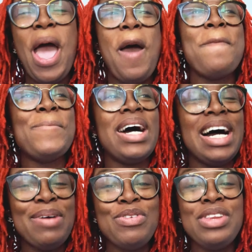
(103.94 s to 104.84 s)

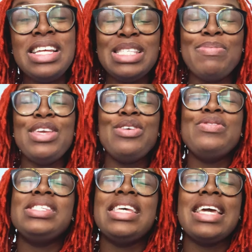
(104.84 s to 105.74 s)
But you need to be
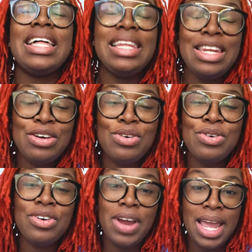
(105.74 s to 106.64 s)
using
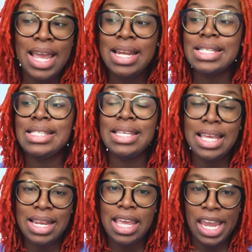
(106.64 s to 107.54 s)
clinical grade
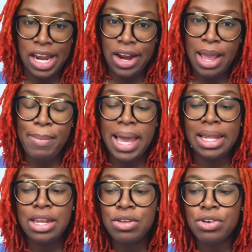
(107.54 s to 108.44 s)
skincare. And by
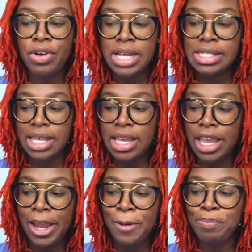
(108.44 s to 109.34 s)
clinical grade
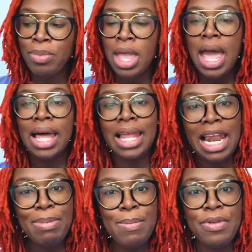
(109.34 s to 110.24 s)
skincare, a
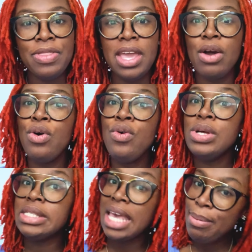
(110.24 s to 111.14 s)
lot of people think, oh,
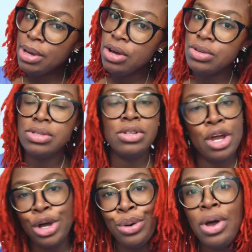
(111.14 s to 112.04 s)
it's chemicals.
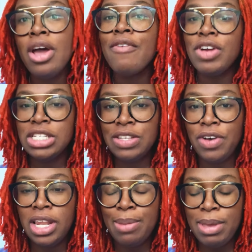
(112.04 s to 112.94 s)
No. First
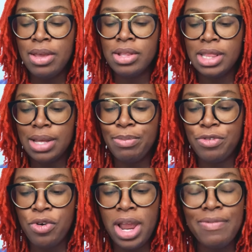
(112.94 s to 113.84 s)
of all,
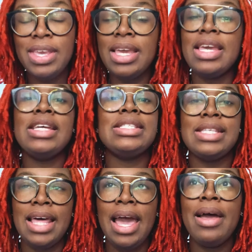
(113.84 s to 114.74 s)
before I even get
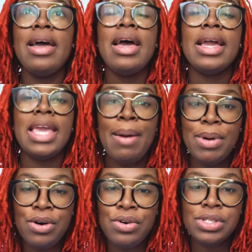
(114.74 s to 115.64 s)
into that,
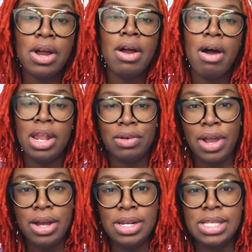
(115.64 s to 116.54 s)
chemicals are all
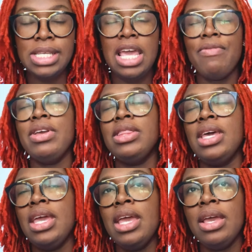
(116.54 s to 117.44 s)
around us.
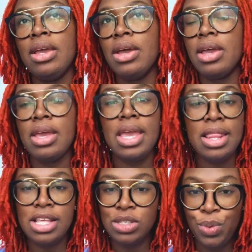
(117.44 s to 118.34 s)
Everything
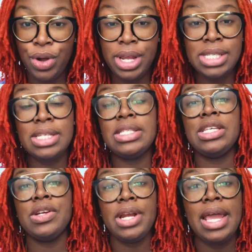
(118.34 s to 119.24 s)
in this world is
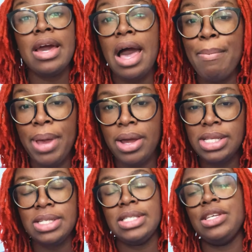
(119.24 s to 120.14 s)
considered a compound,
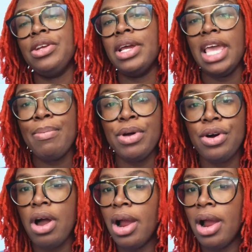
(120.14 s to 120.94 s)
is considered a chemical.